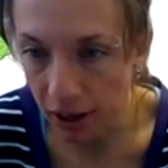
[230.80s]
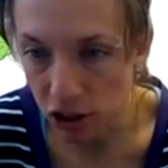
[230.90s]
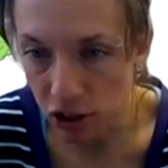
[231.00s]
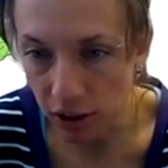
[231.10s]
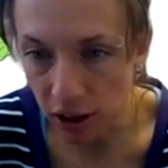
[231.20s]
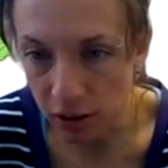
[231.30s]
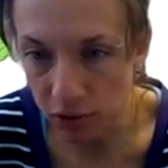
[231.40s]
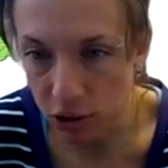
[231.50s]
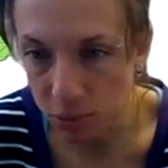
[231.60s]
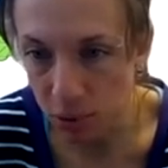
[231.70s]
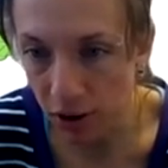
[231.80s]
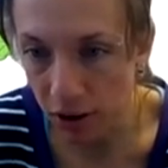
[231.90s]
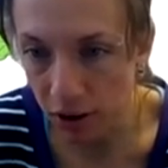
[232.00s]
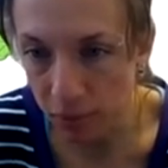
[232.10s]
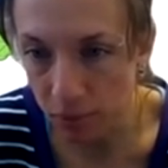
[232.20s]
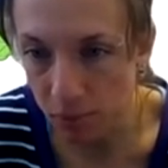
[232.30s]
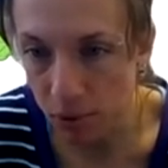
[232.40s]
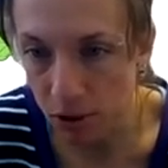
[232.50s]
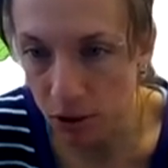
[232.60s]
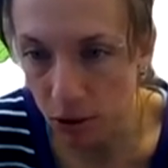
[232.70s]
Oh, actually, I already had the first part written.
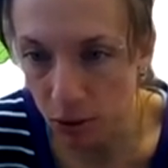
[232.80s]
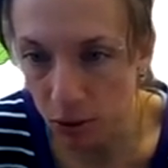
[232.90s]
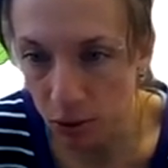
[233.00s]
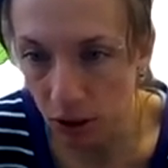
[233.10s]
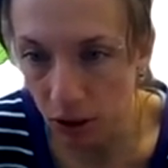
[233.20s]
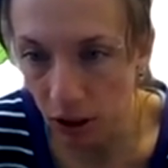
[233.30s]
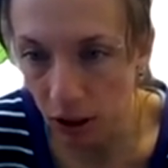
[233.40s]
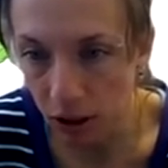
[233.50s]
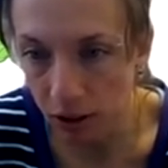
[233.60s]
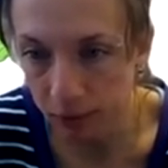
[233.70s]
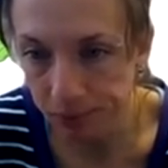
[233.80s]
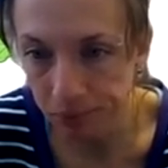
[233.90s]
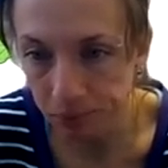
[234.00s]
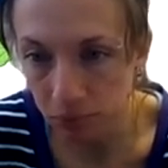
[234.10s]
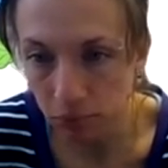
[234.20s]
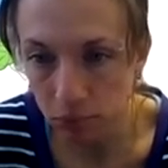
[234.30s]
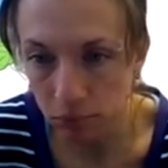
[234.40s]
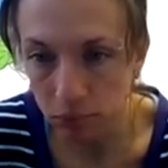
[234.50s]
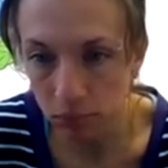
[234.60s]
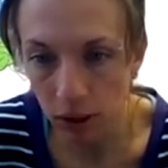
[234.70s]
Medulla.
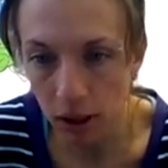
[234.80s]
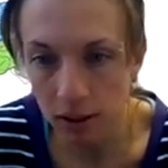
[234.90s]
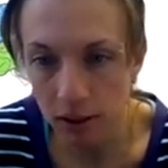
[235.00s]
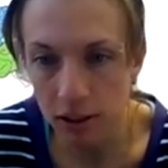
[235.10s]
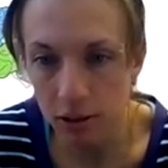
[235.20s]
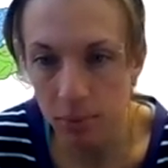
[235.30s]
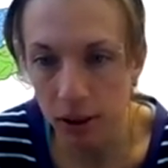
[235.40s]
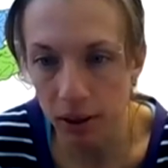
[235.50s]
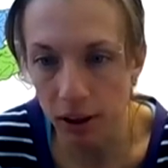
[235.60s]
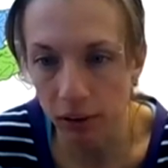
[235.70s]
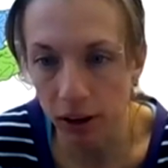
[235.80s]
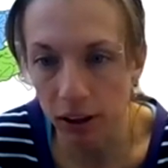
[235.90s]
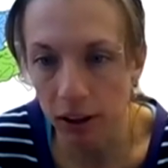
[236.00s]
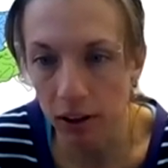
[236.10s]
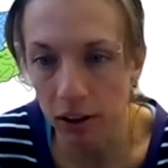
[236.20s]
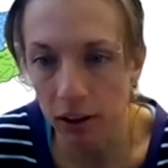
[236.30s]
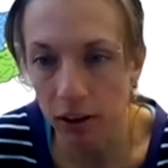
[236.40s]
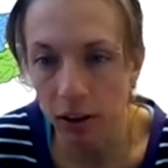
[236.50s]
This big thing right here.